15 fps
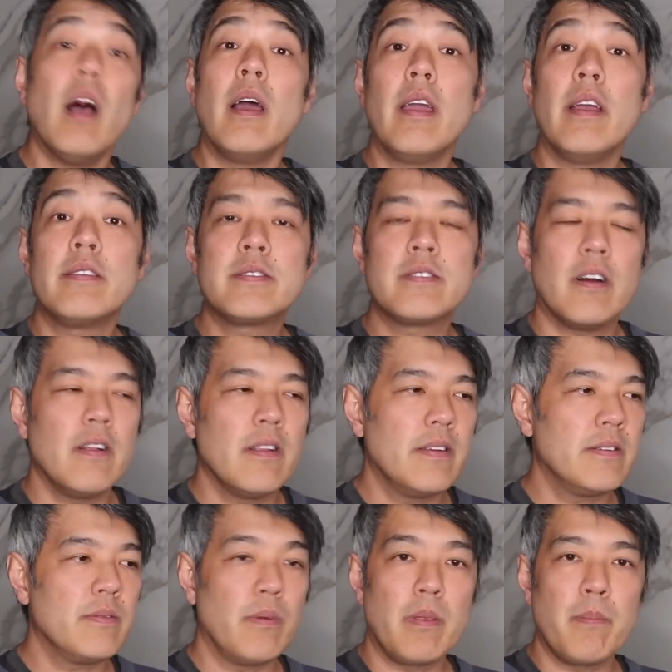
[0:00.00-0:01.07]

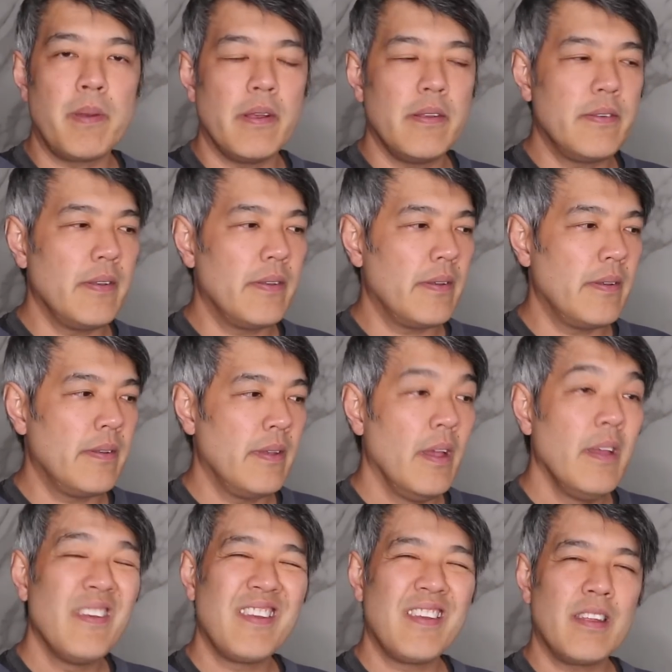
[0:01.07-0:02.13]
hairstylist with a pair of scissors,
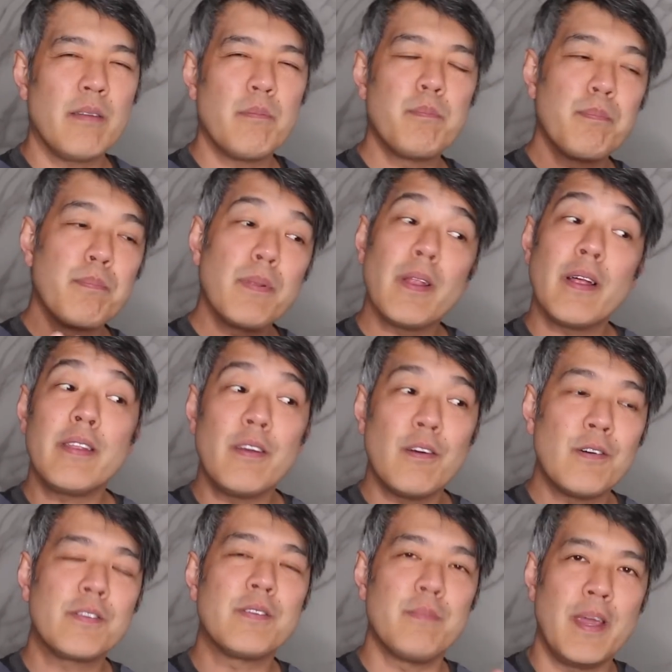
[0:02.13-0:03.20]
you get a bloody
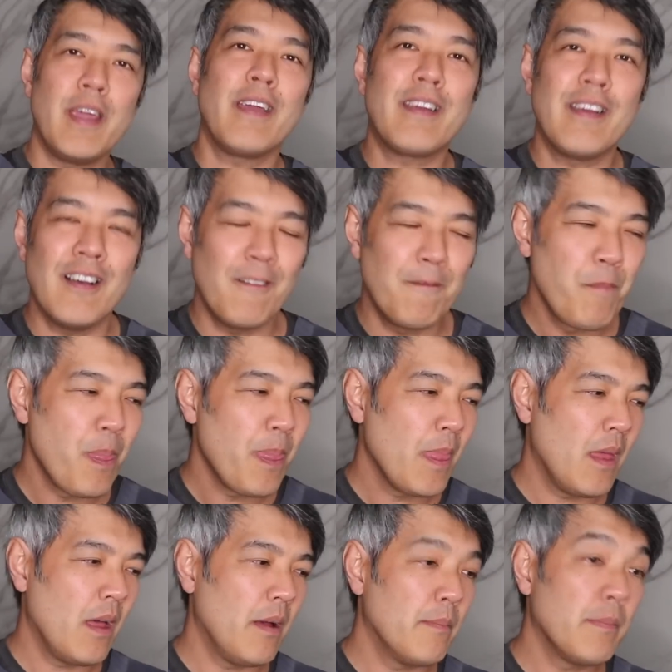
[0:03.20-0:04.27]
awesome haircut.
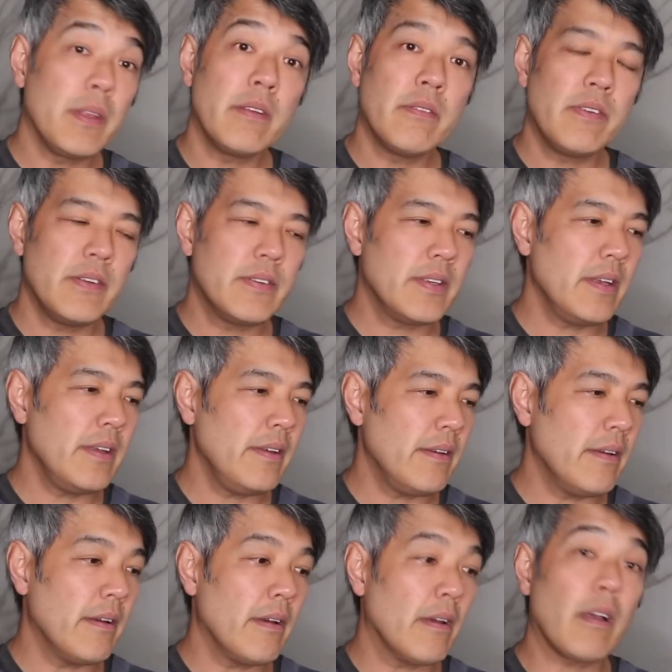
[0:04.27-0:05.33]
But if you
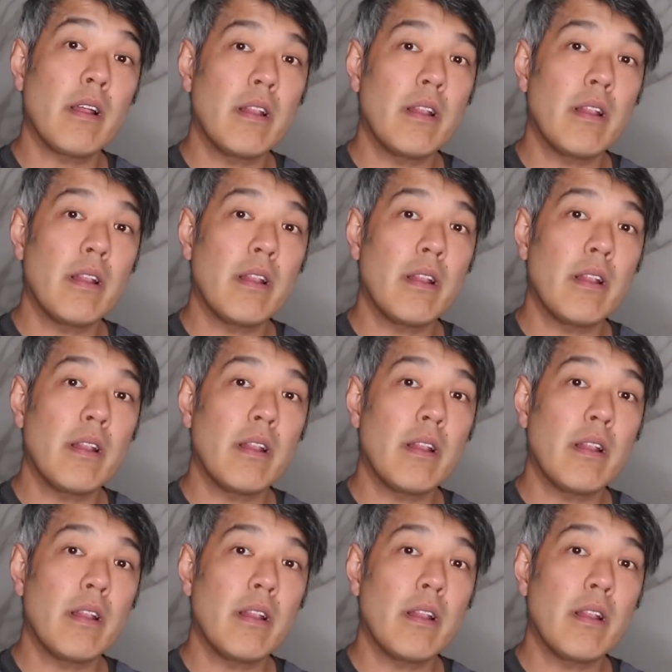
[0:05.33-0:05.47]
see a